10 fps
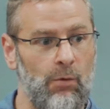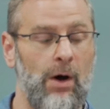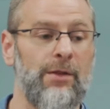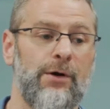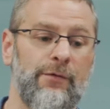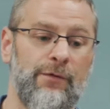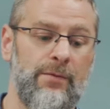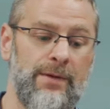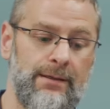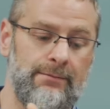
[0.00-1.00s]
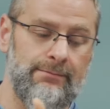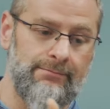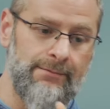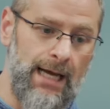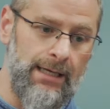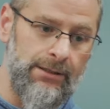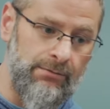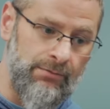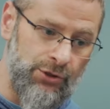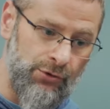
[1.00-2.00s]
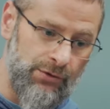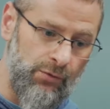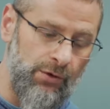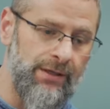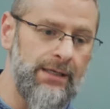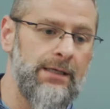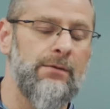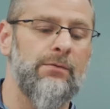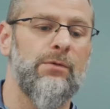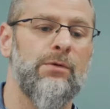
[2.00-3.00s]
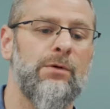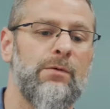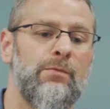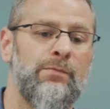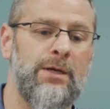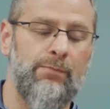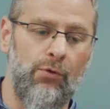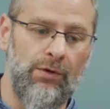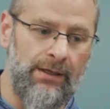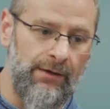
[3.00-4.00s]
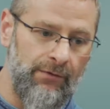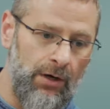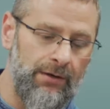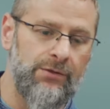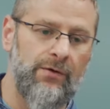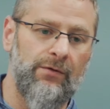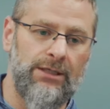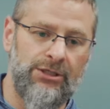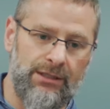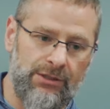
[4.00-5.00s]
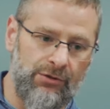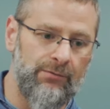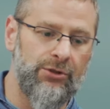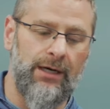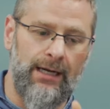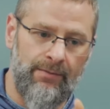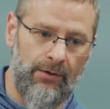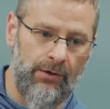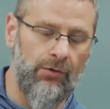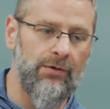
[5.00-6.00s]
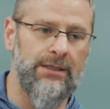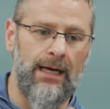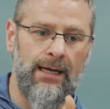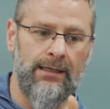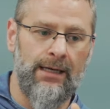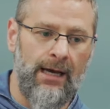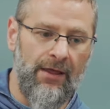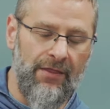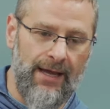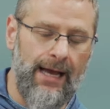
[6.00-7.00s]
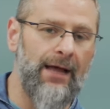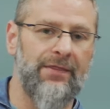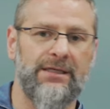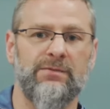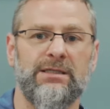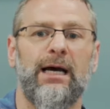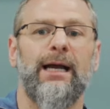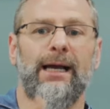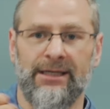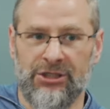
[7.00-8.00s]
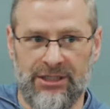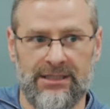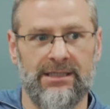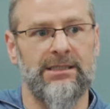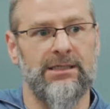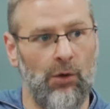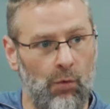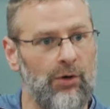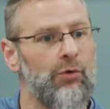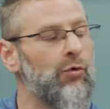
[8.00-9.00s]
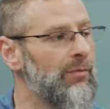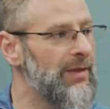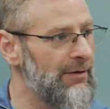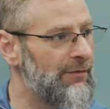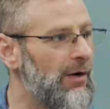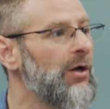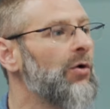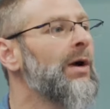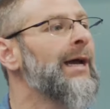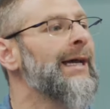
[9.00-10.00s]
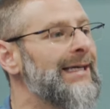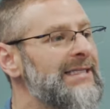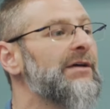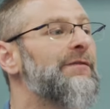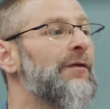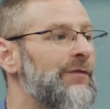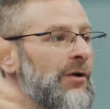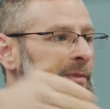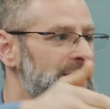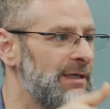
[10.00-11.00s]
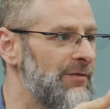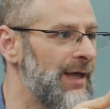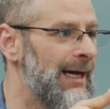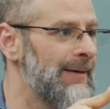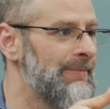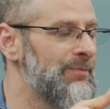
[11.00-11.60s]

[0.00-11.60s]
while they're affirming that Jews were the people with given all this revelation in scripture and miracles, and they had this Messiah, and Jesus, the one whom they follow, is the fulfillment of that.